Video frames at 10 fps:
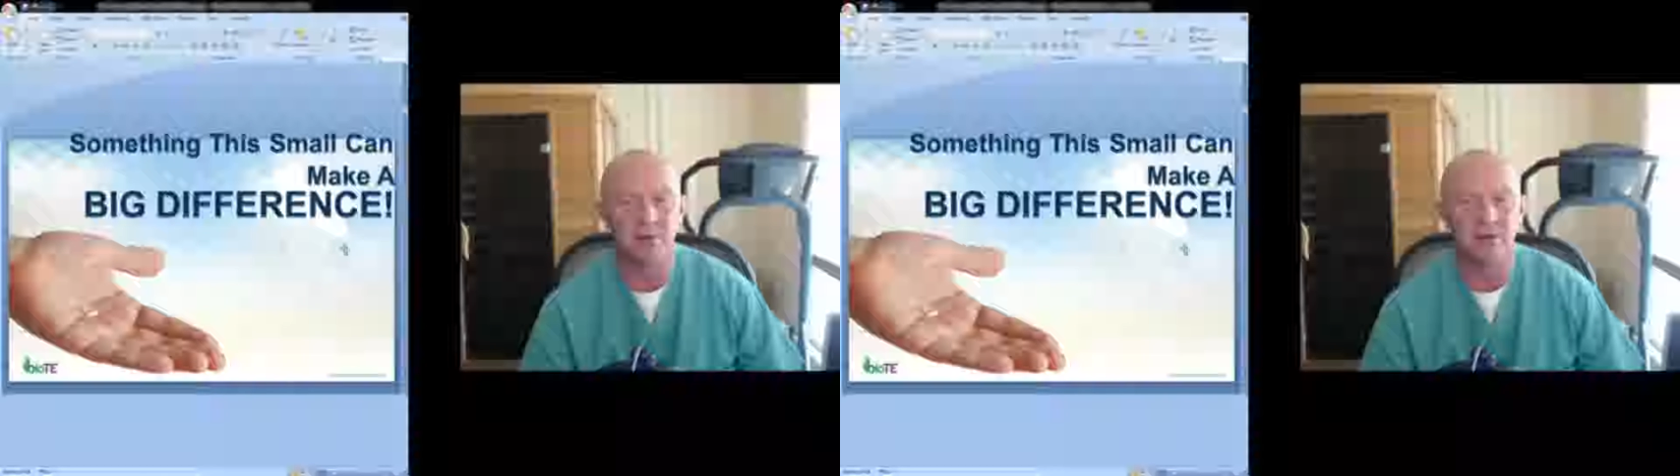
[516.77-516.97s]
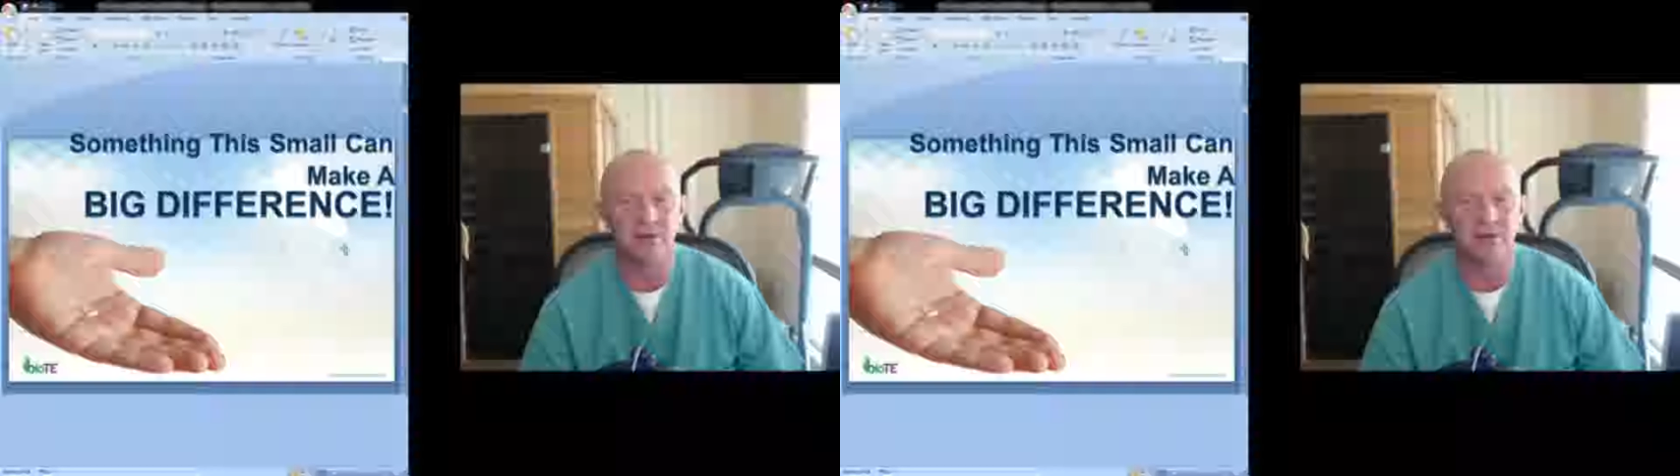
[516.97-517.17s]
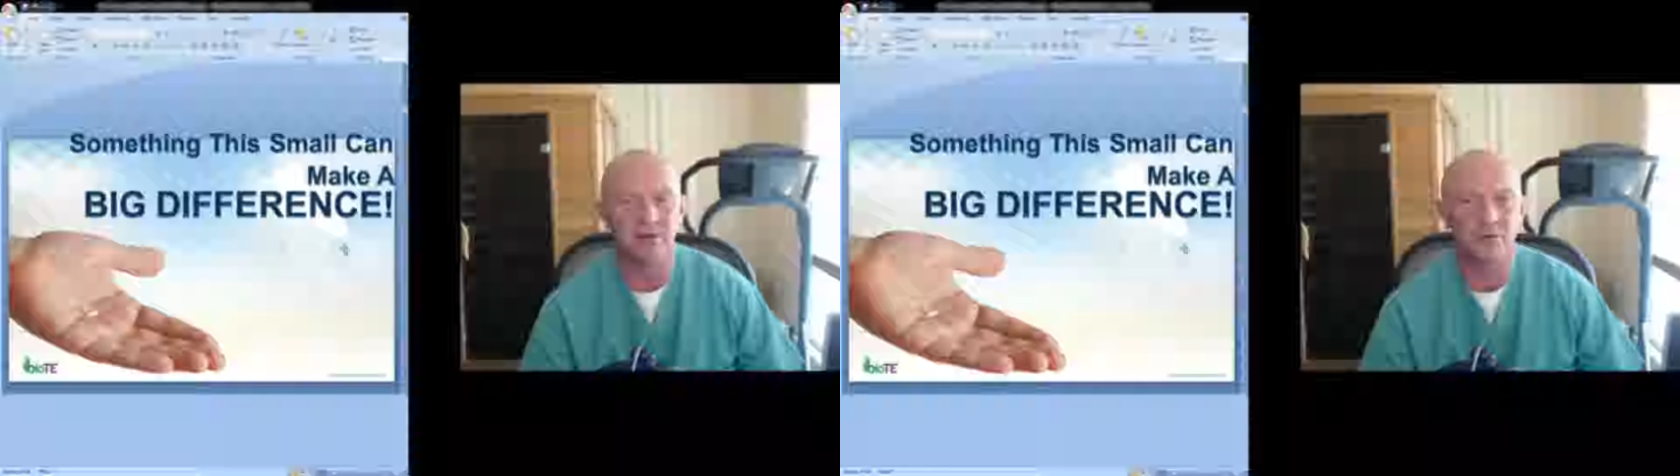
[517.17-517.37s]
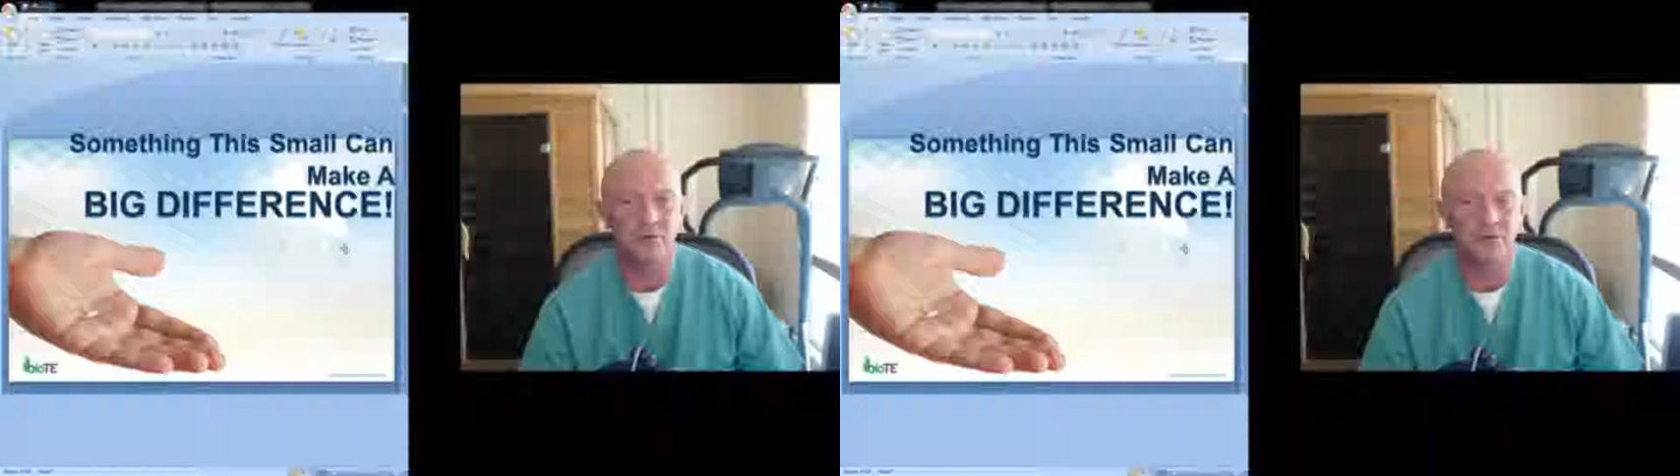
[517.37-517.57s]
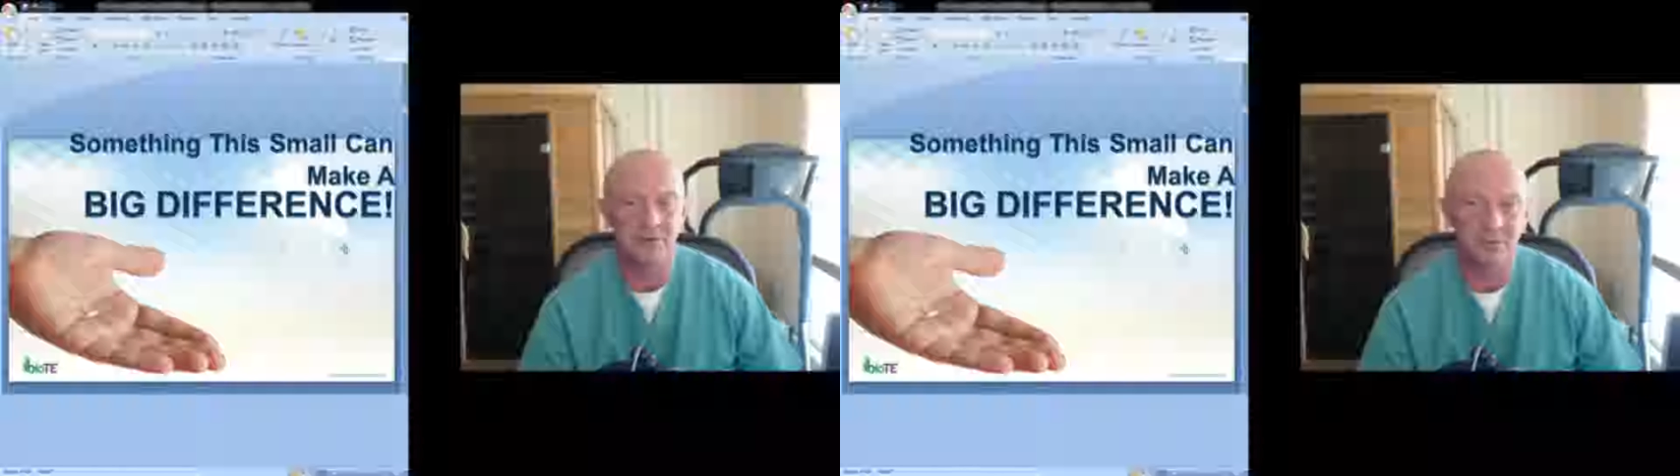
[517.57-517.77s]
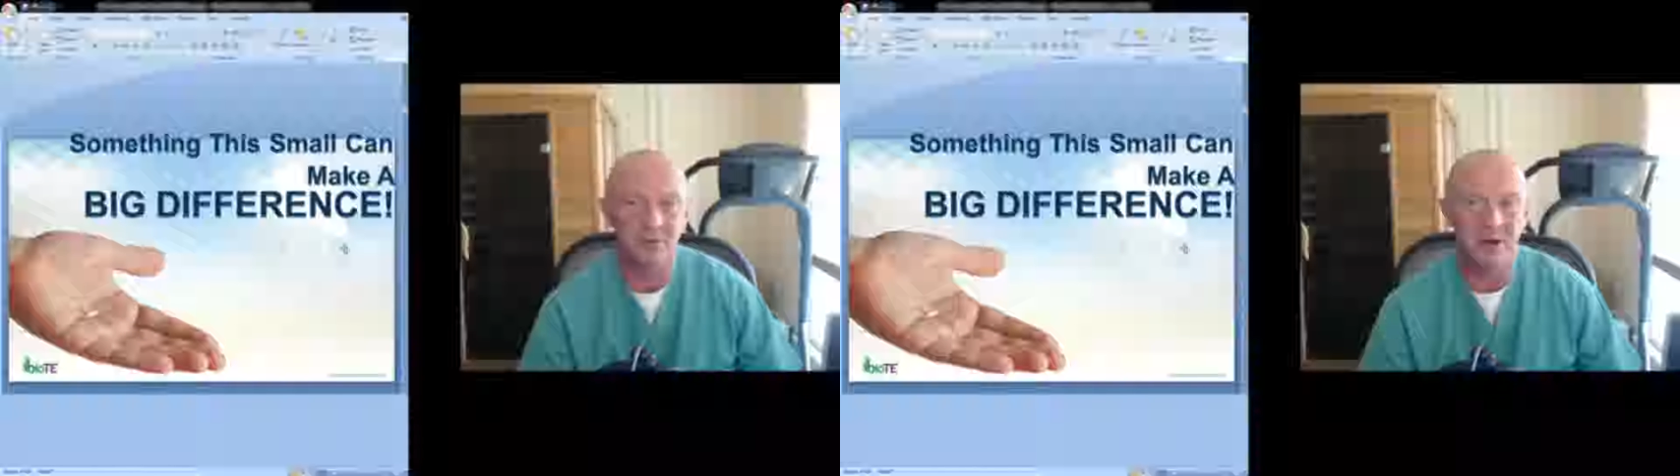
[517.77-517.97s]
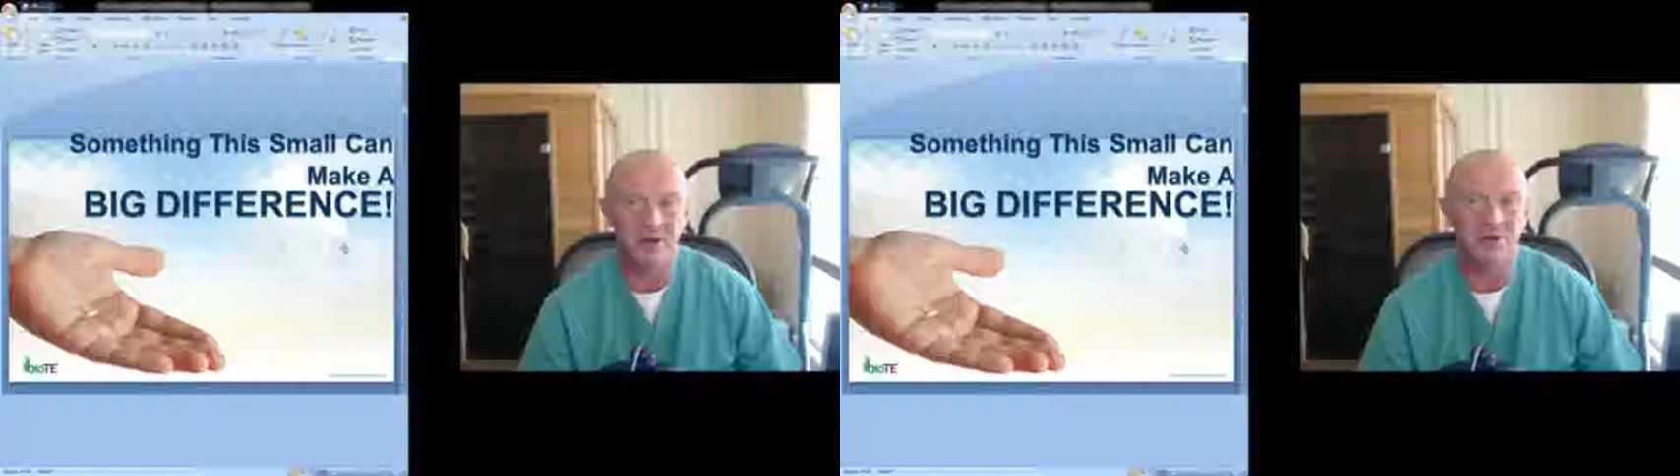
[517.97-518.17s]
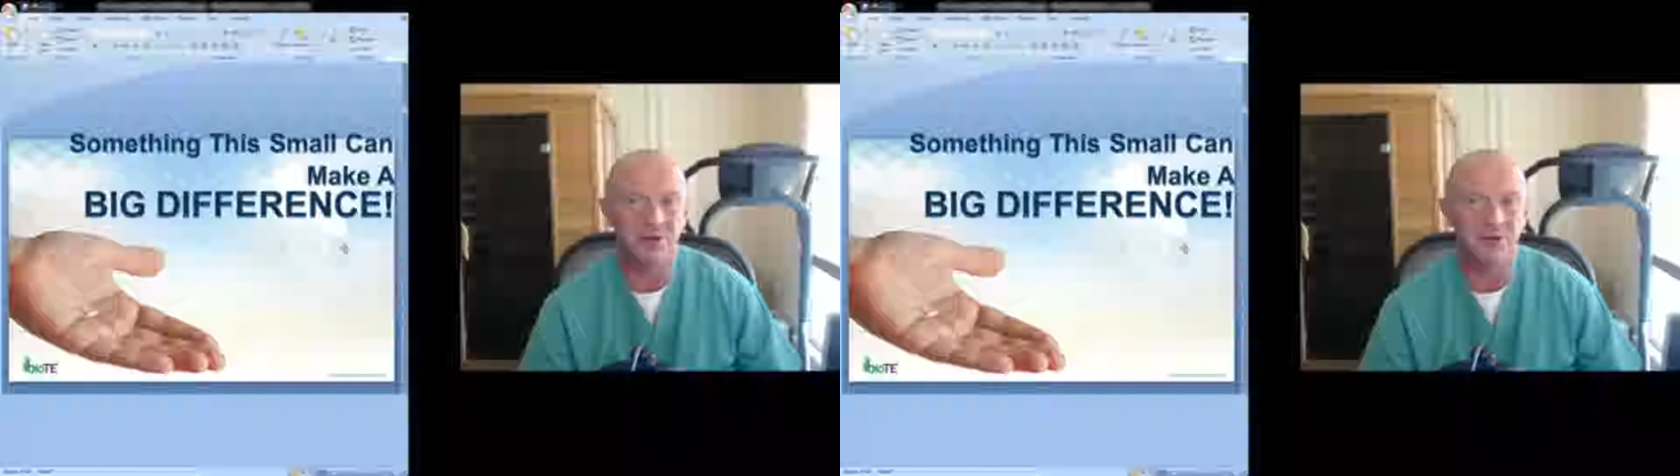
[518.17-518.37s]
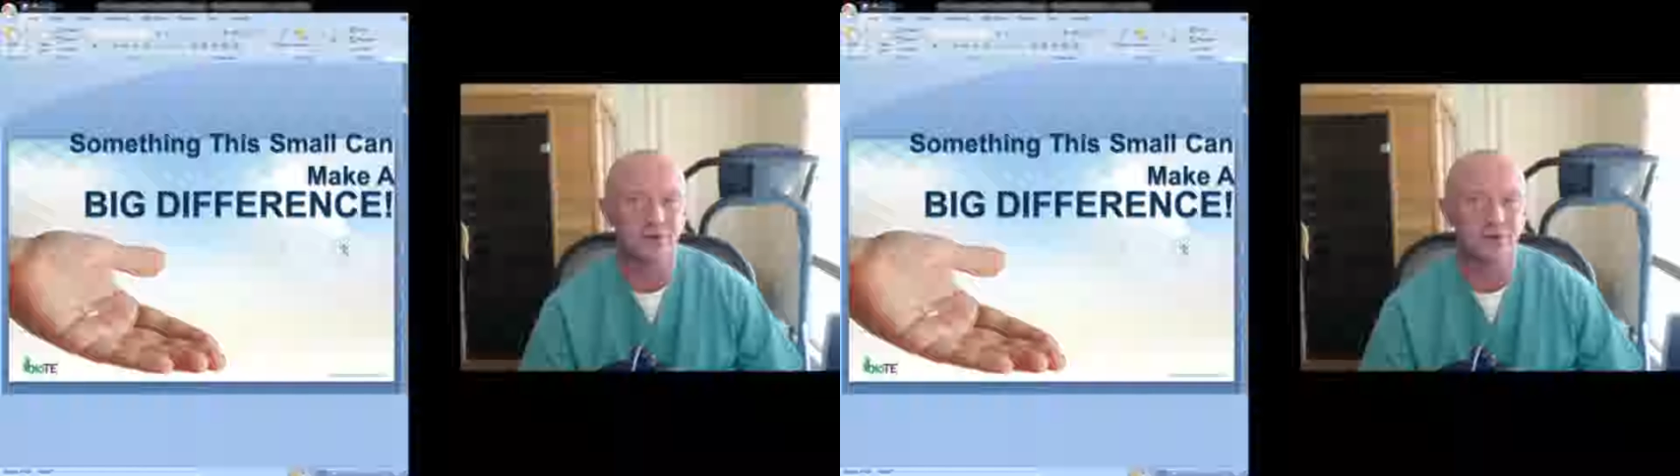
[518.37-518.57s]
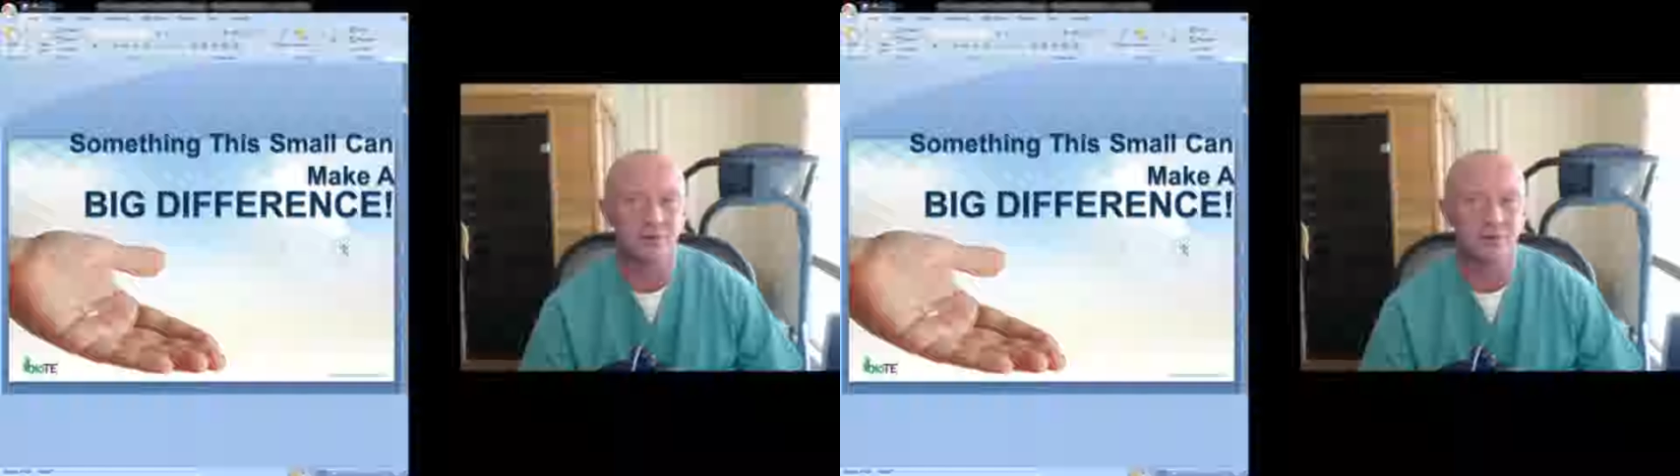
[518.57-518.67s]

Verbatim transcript: pellets as far as the minor surgical